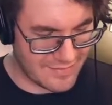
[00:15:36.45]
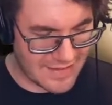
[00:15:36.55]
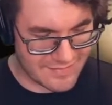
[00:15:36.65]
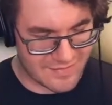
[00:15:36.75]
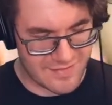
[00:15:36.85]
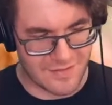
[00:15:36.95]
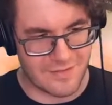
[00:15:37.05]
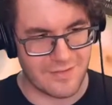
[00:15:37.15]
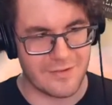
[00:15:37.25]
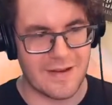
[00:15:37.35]
that's the
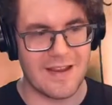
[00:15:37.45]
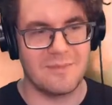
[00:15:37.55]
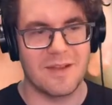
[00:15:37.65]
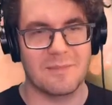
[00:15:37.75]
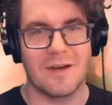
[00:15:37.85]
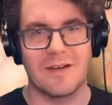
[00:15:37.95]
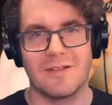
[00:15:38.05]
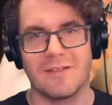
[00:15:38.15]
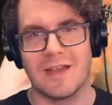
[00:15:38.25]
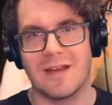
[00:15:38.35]
other Admech
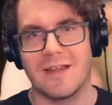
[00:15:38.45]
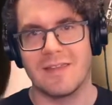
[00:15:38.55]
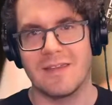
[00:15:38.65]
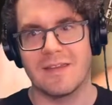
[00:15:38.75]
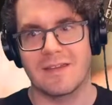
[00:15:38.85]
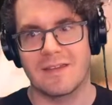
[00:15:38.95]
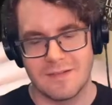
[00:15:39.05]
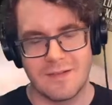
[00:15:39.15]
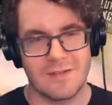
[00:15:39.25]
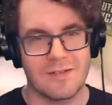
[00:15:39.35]
model that I think
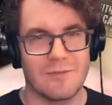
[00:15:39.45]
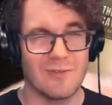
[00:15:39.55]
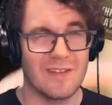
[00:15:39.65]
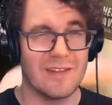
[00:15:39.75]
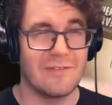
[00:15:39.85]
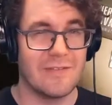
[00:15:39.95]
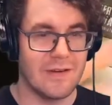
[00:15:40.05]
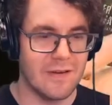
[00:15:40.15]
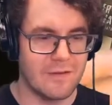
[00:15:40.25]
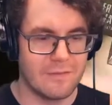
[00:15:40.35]
doesn't really
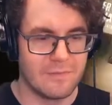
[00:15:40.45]
fit in.